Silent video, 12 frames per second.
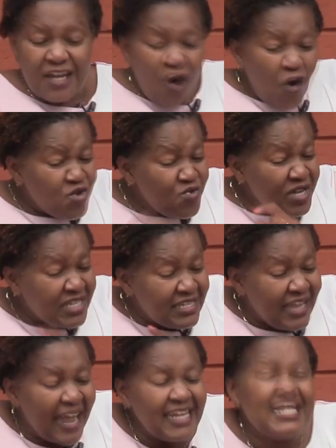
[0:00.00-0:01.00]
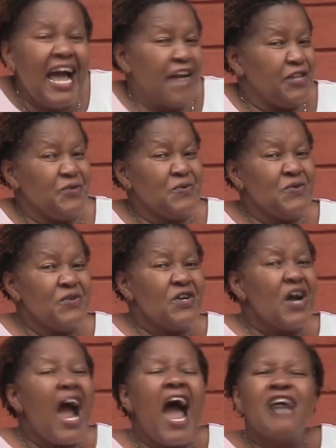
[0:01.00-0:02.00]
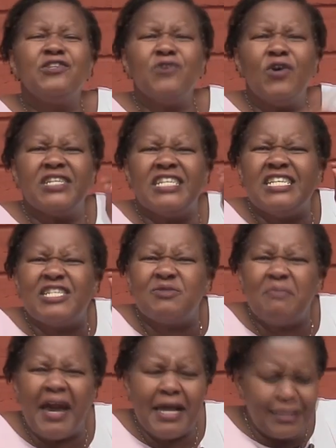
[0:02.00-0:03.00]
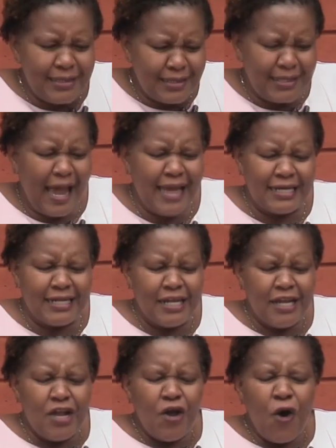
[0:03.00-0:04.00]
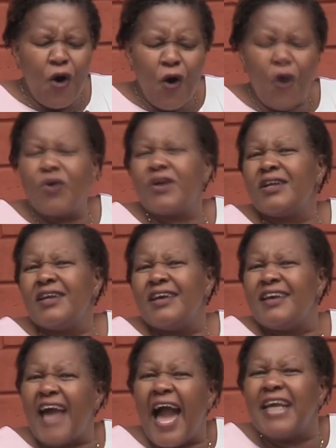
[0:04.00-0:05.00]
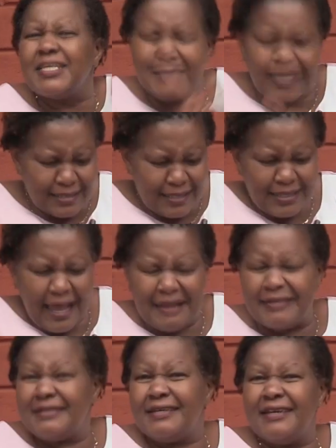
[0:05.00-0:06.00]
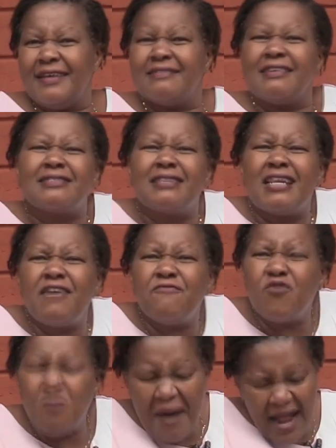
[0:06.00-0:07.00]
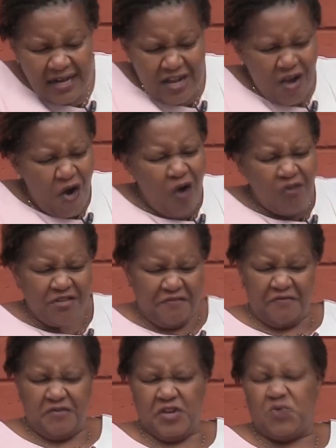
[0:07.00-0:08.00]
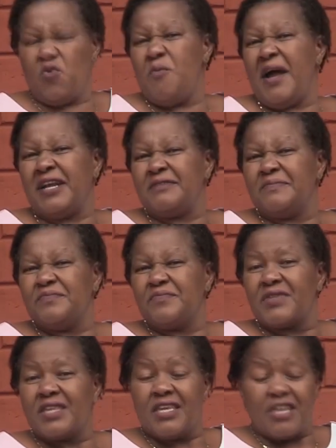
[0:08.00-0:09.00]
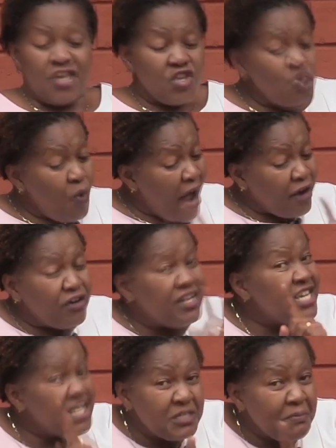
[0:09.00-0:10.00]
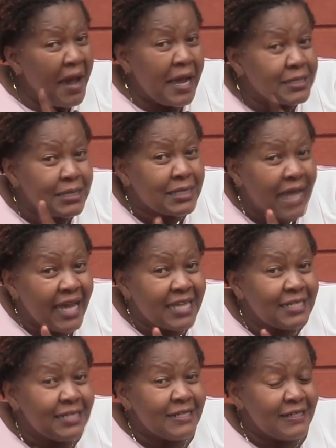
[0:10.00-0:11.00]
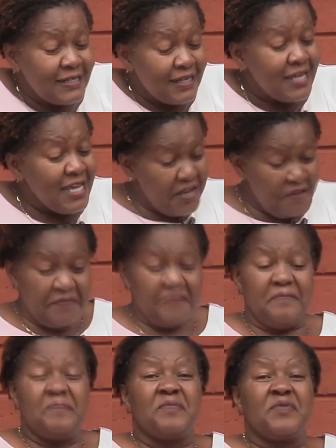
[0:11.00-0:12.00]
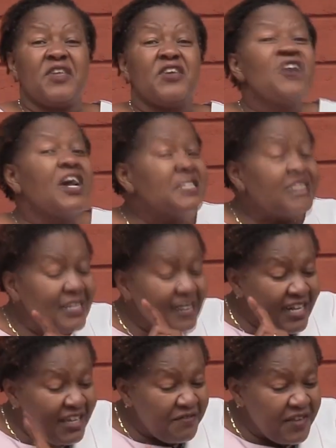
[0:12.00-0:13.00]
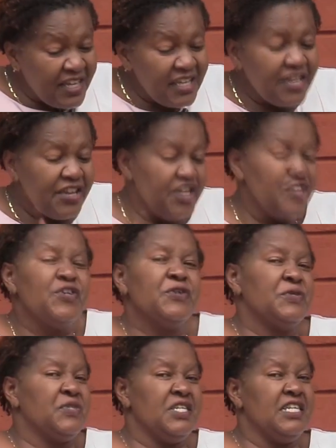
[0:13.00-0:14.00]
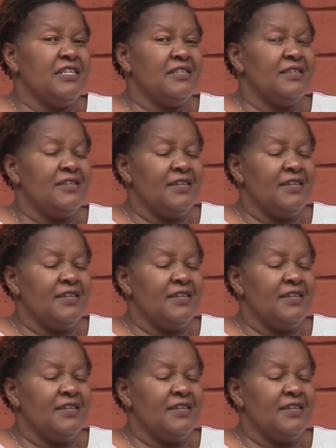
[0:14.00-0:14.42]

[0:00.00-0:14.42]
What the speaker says: On which side are you? Are you on Ishmael's side or Isaac's side? The slave woman or the freed woman? You are on Ishmael's side if you are still living in your sin.